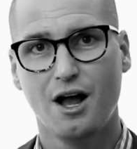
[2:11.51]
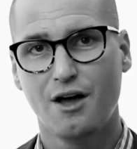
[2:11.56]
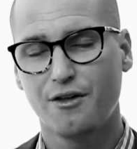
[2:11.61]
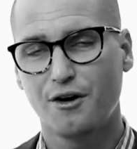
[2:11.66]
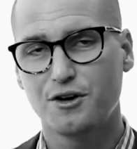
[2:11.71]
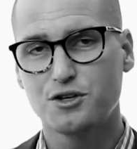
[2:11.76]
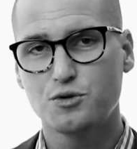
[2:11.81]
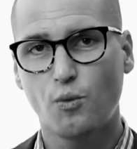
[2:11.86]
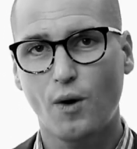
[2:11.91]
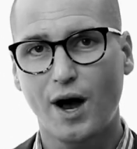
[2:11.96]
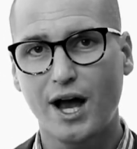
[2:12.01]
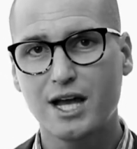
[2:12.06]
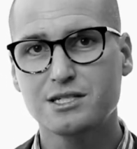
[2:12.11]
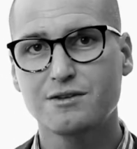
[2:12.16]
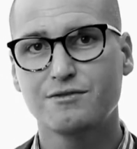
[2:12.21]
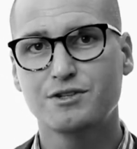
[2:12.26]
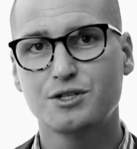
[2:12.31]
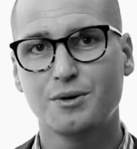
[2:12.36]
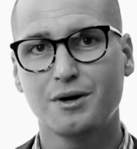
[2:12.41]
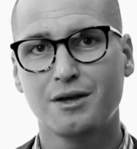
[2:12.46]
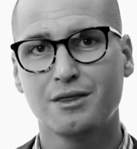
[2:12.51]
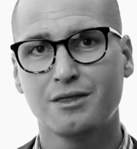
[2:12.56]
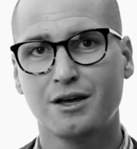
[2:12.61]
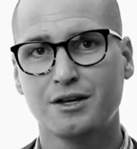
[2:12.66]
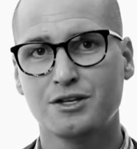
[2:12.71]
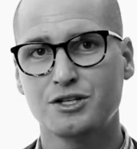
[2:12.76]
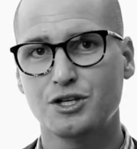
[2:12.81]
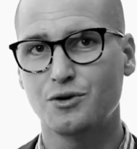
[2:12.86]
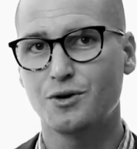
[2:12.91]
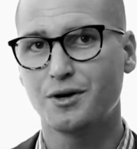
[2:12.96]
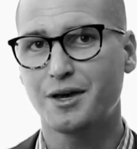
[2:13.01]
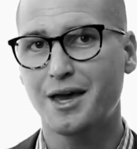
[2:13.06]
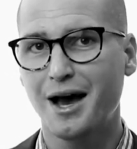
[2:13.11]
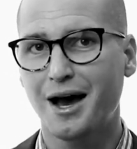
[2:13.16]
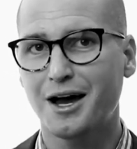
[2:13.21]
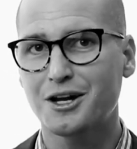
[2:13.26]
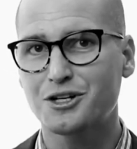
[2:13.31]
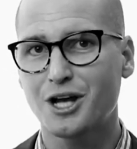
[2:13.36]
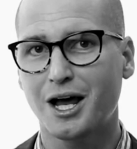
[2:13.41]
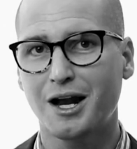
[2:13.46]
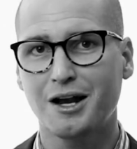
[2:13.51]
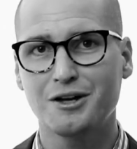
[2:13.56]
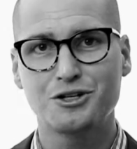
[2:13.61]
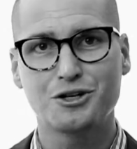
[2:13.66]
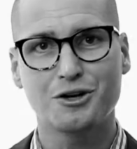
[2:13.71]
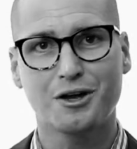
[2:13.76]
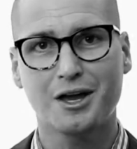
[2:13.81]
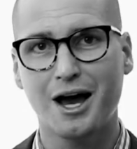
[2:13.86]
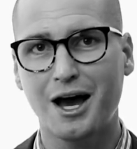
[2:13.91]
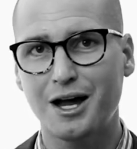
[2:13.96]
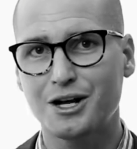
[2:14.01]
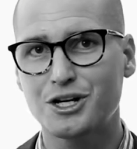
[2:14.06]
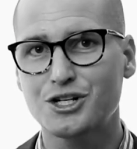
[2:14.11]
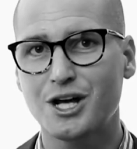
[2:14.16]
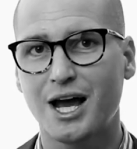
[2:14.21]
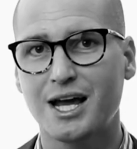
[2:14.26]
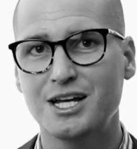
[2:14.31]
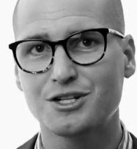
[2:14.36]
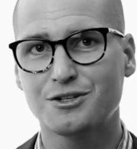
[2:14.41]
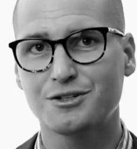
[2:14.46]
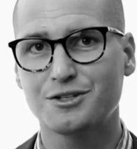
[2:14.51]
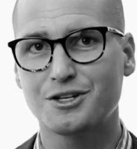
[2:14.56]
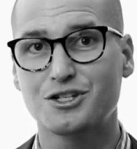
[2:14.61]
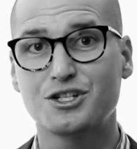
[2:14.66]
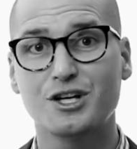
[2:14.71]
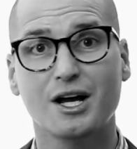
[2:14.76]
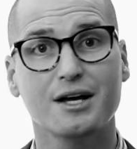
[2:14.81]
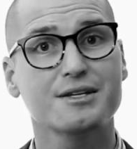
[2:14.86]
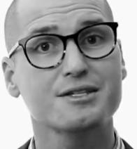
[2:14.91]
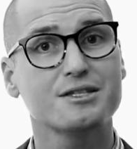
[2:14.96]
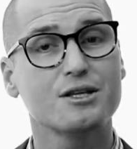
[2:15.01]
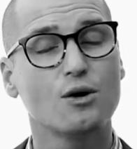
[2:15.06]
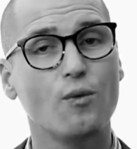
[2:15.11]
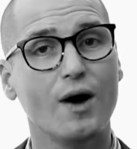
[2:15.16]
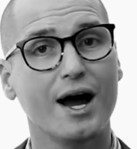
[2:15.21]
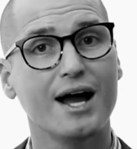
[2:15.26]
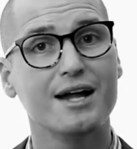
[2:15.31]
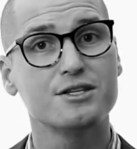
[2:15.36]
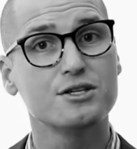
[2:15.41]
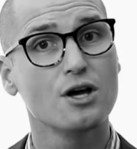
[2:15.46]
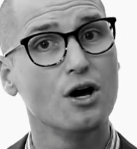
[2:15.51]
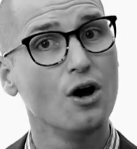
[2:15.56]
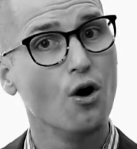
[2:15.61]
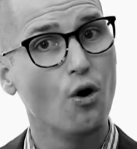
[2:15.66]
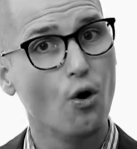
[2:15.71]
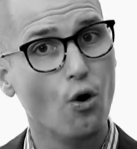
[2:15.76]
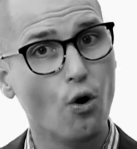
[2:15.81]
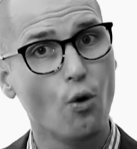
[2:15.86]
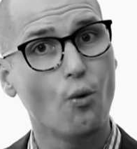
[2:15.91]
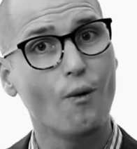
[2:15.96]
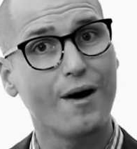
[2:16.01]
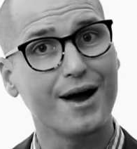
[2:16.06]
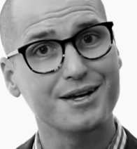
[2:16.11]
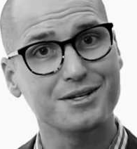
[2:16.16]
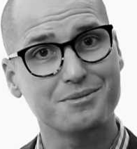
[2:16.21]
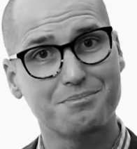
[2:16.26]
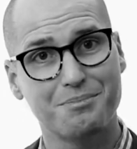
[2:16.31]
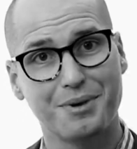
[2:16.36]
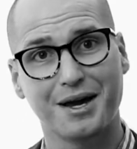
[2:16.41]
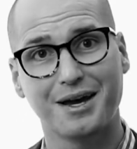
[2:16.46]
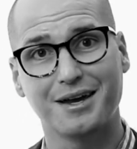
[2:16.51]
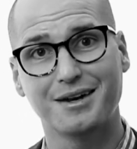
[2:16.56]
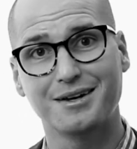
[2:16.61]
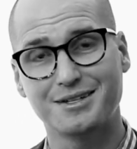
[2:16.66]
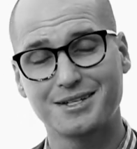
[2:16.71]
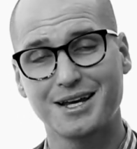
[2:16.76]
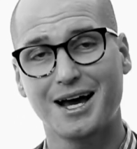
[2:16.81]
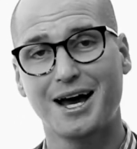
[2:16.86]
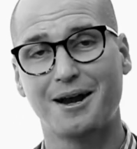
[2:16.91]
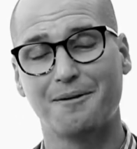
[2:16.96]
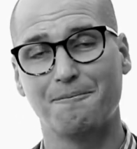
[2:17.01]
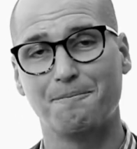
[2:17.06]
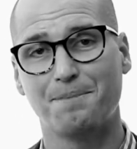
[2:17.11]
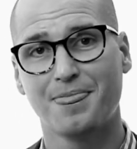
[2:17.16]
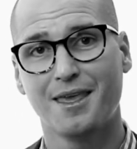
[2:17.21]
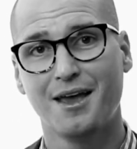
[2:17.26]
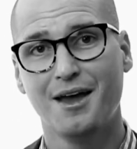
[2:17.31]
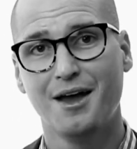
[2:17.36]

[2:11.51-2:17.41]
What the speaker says: those ways of doing things that you can't challenge, you can't change because it's just the way it's always been done.